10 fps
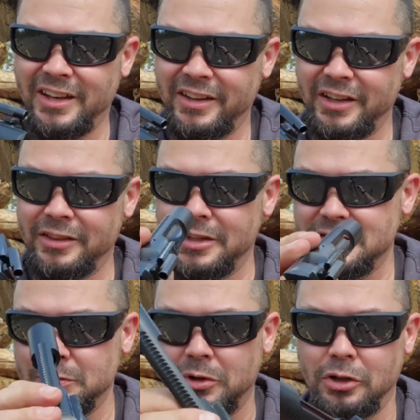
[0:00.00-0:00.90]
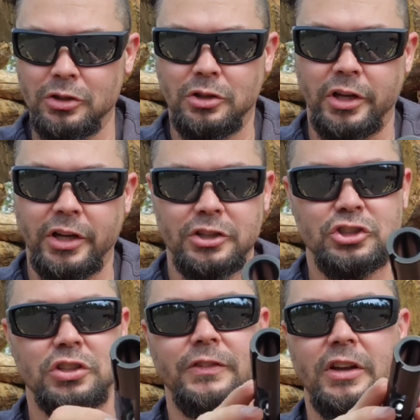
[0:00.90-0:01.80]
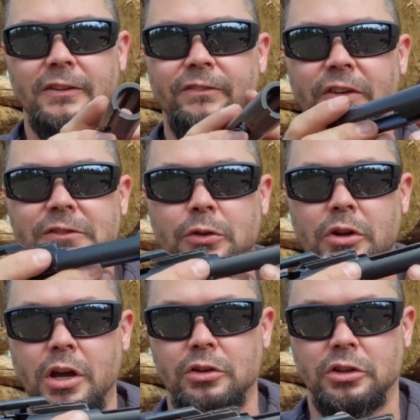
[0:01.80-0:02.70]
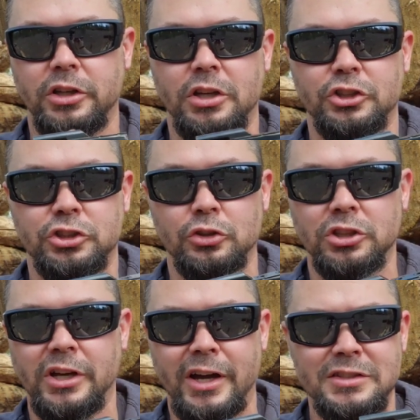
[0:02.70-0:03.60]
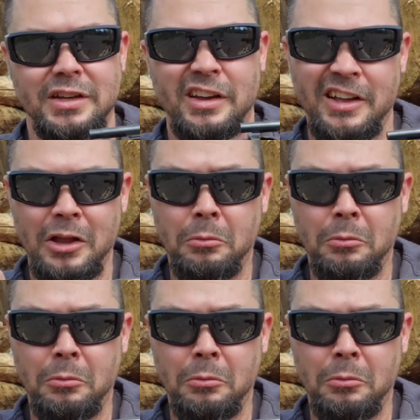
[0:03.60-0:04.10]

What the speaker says: And this is what it looked like. I should have done a 50 round clean and shown you guys,